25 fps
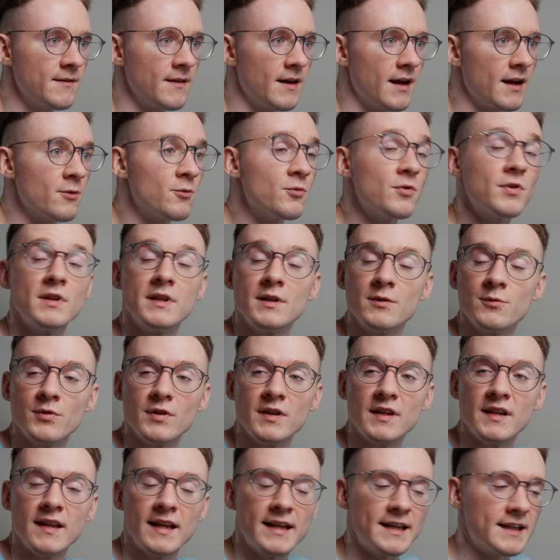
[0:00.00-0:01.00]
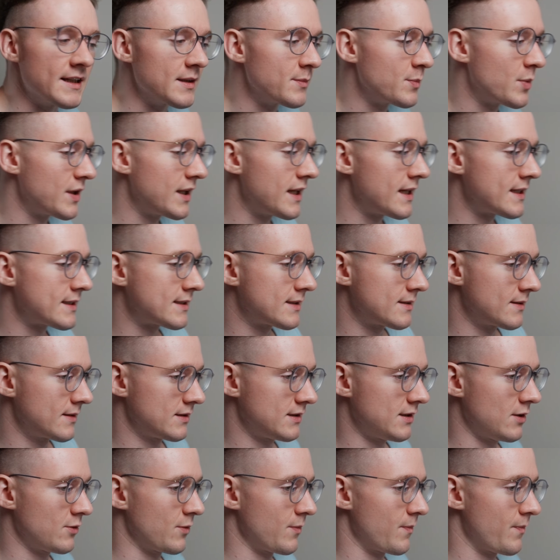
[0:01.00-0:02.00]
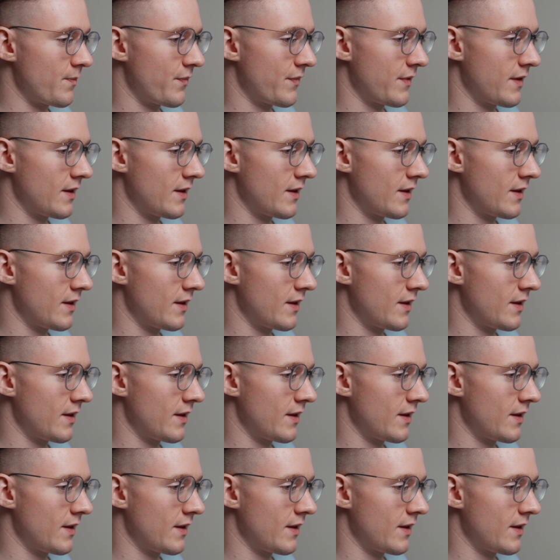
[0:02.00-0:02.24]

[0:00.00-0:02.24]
I really, really like it. But yes, so